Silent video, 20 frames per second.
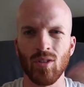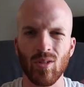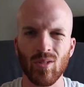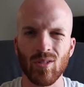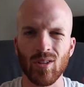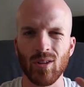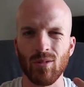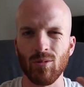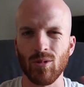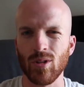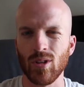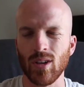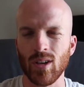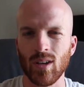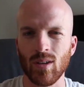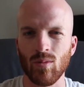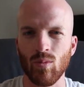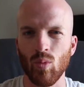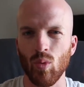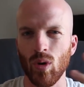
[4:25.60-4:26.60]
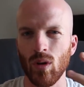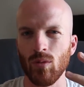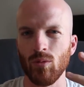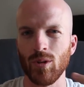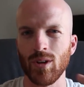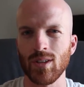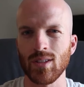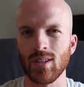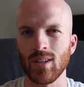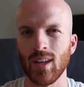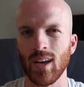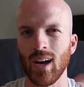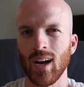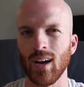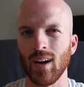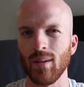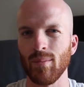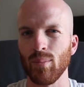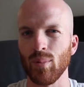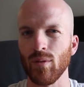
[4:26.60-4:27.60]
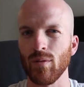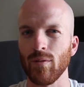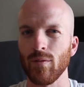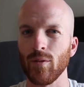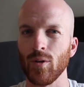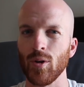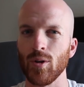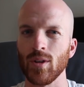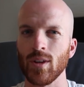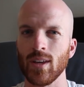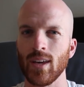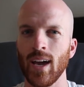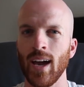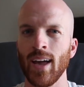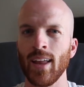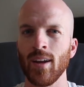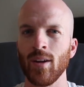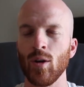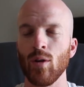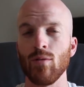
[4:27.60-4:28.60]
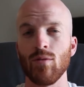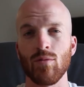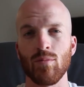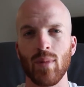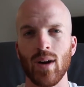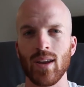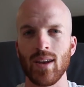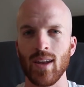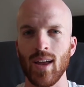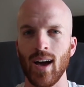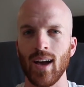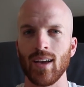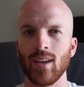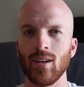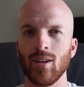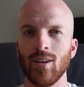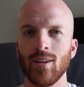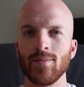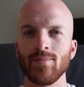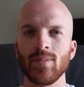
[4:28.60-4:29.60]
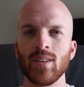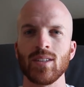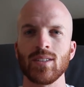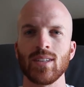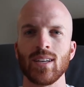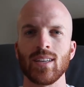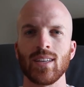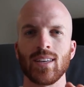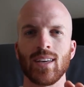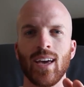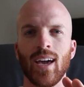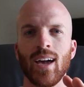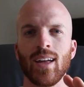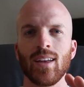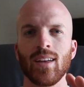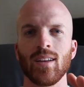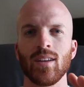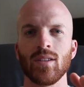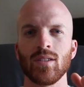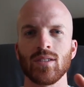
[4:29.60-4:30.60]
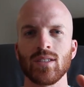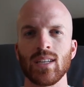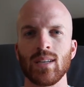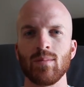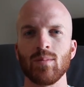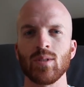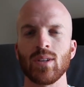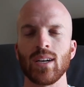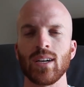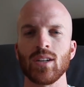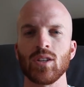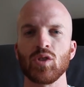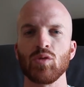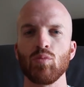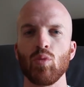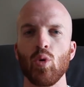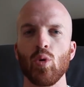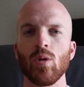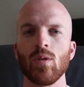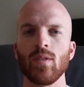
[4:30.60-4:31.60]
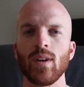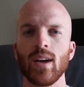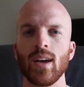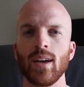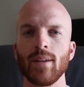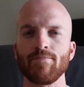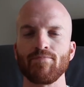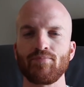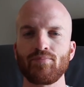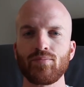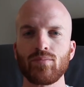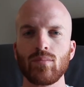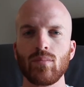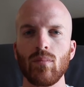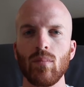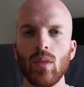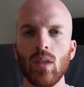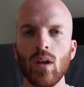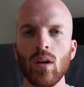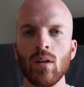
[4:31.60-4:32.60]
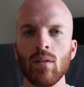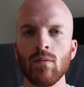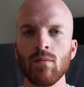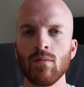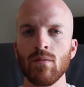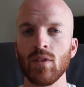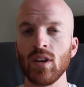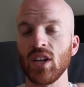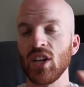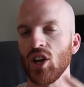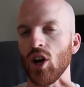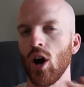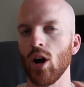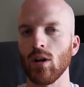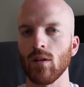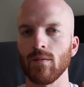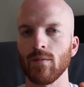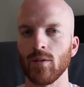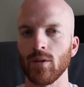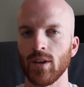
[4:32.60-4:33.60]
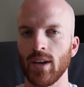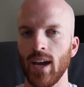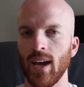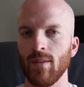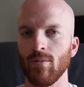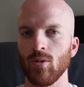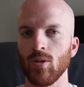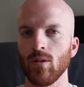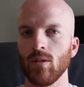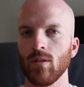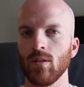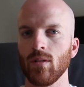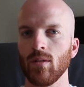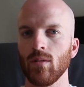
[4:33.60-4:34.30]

only really one reason that I prefer the Canon over my Nikon, is that the Canon, it seems like it's more of a videographer camera.